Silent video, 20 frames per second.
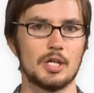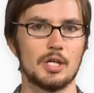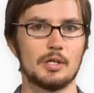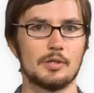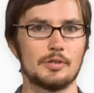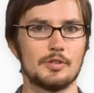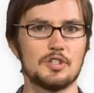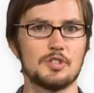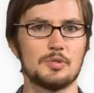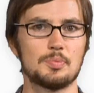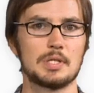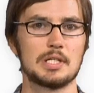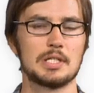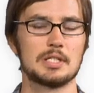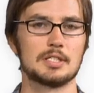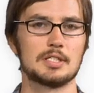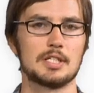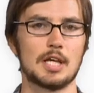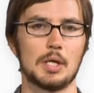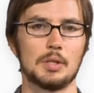This means
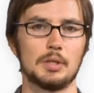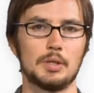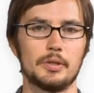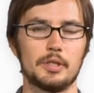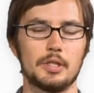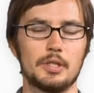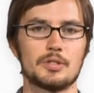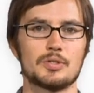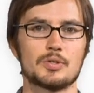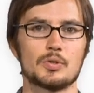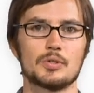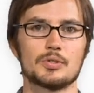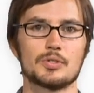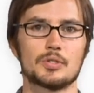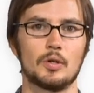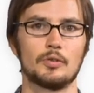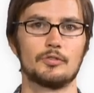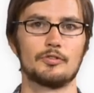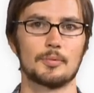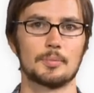downloading the source
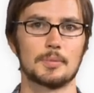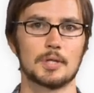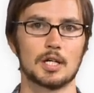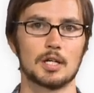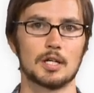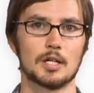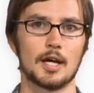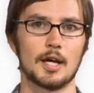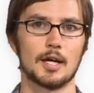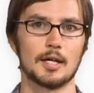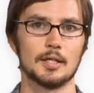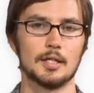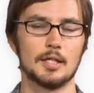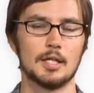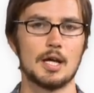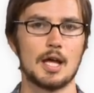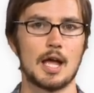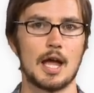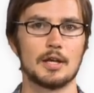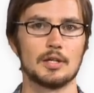code from the internet
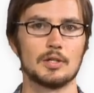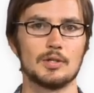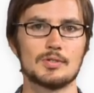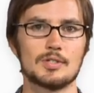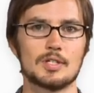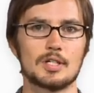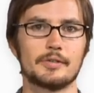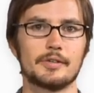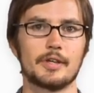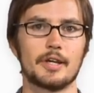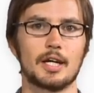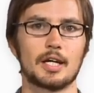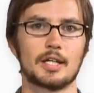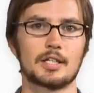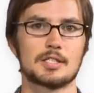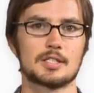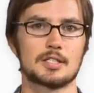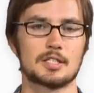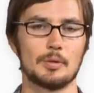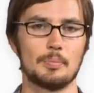and using
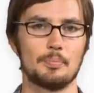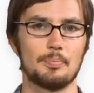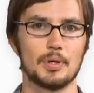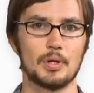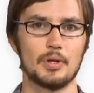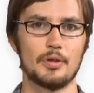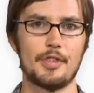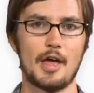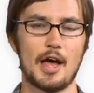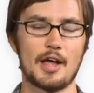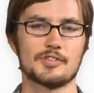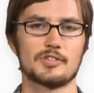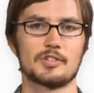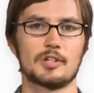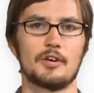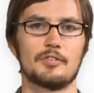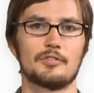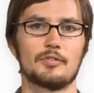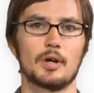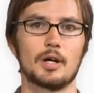Linux to build that
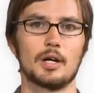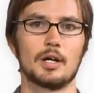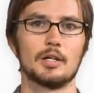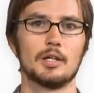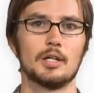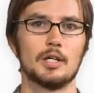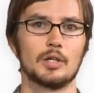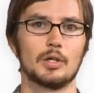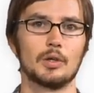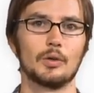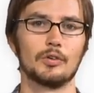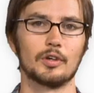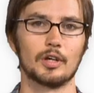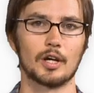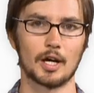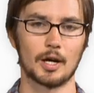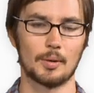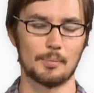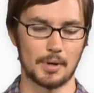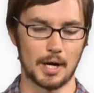software using a
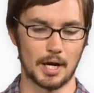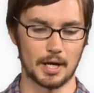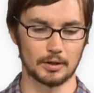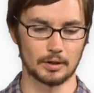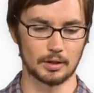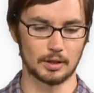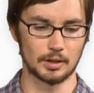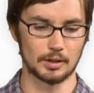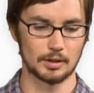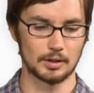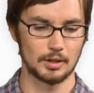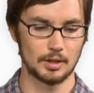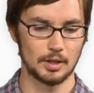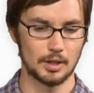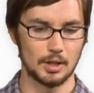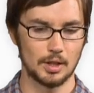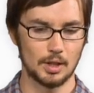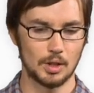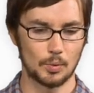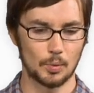compiler.
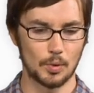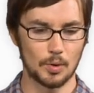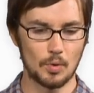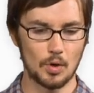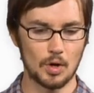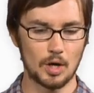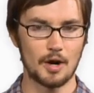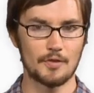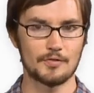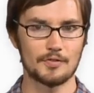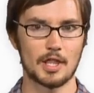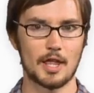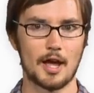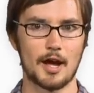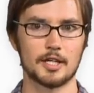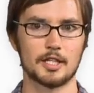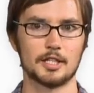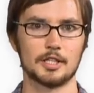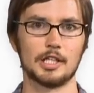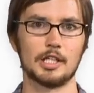We won't cover that
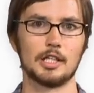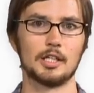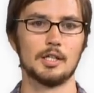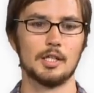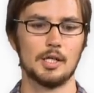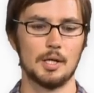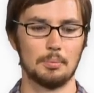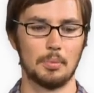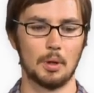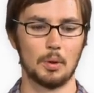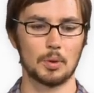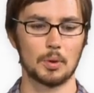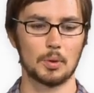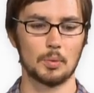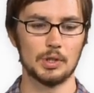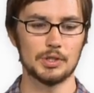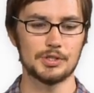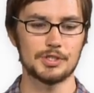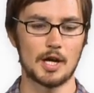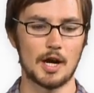here, but we
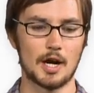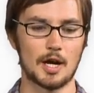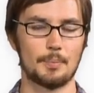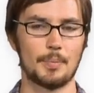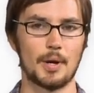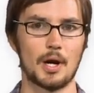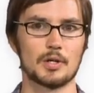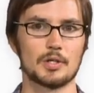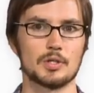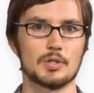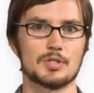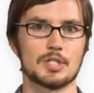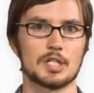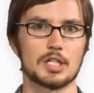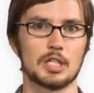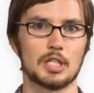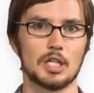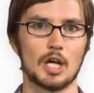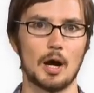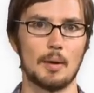will talk about using
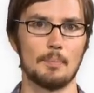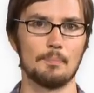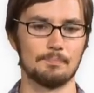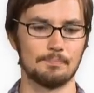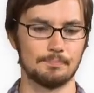Yum.